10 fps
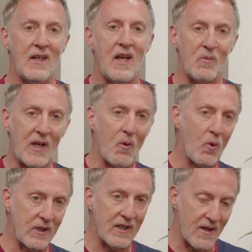him get
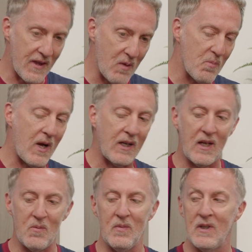one in and then back
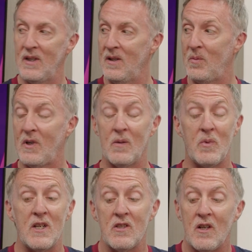him.
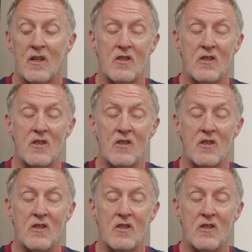but he's got a